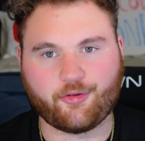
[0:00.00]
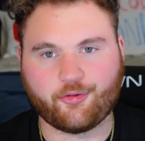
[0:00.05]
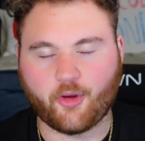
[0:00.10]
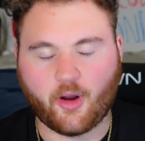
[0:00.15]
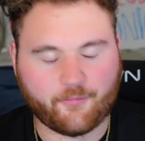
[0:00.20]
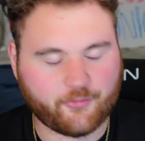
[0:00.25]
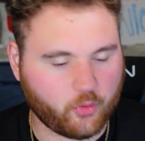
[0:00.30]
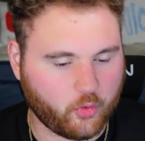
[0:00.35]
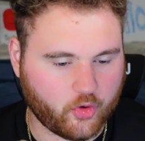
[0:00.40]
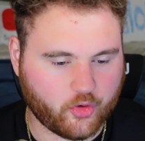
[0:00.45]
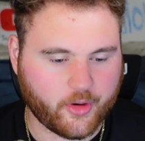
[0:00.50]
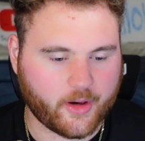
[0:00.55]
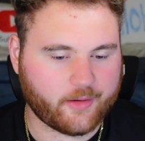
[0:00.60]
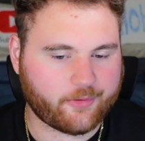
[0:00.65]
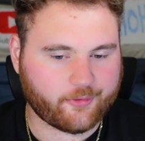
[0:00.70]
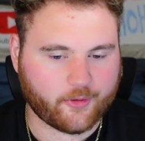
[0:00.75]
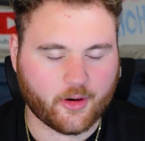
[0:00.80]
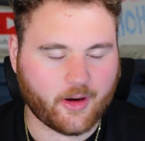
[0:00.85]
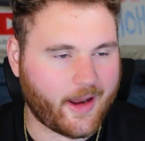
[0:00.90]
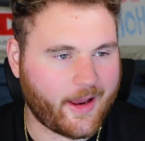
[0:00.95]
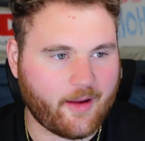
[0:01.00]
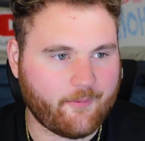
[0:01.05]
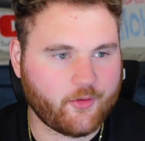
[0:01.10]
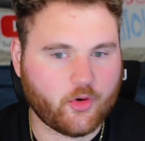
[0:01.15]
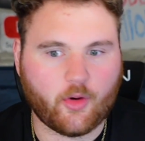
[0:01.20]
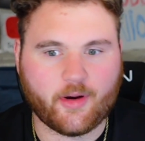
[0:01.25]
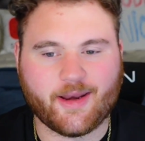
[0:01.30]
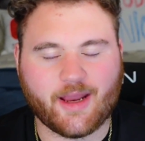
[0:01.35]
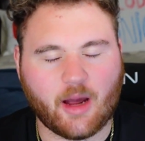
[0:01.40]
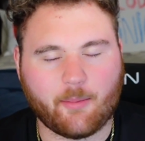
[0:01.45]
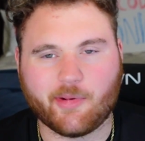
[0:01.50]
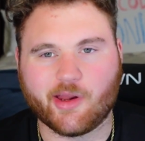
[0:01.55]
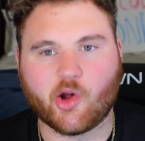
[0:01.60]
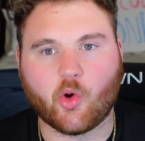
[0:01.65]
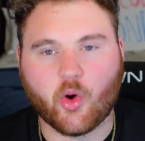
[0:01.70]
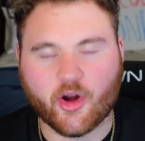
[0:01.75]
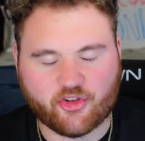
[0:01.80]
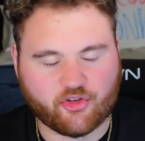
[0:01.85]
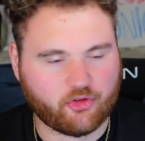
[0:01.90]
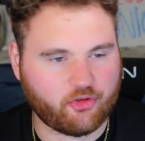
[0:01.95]
is off to a great start. I have no idea how many
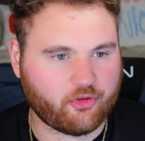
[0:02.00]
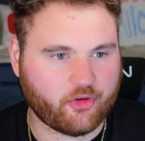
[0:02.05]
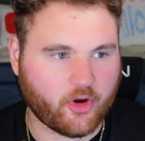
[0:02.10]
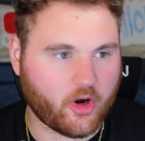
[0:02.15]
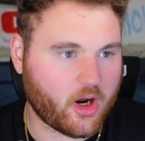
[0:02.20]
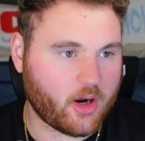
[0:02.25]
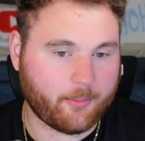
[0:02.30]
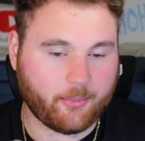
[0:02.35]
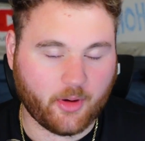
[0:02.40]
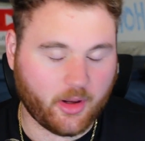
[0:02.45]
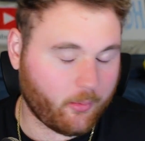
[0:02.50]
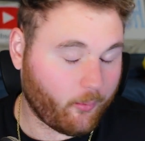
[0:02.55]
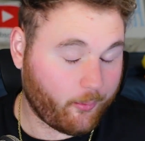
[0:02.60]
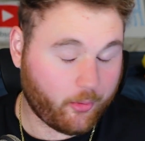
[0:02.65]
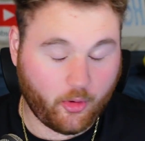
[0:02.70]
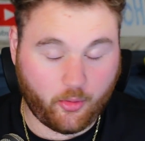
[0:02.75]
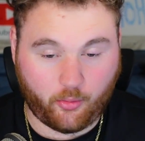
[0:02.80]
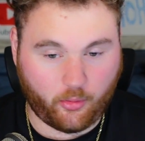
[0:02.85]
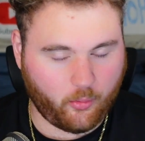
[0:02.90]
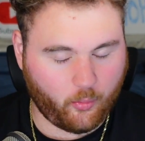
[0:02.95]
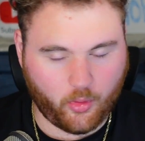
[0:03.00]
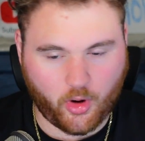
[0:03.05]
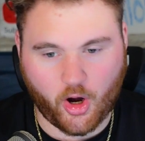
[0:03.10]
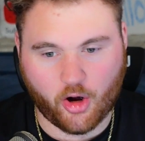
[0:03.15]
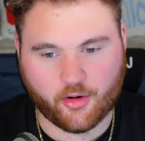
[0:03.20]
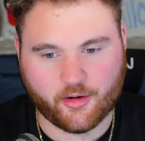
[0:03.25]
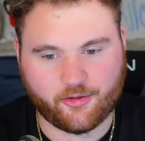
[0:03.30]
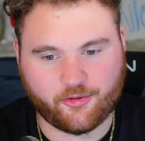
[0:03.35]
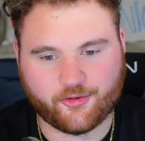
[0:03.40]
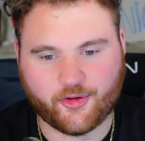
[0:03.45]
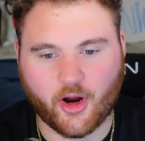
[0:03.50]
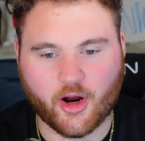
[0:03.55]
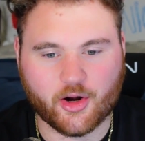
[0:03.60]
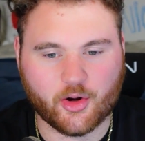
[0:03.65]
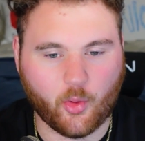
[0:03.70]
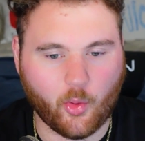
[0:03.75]
questions there are, but we're already starting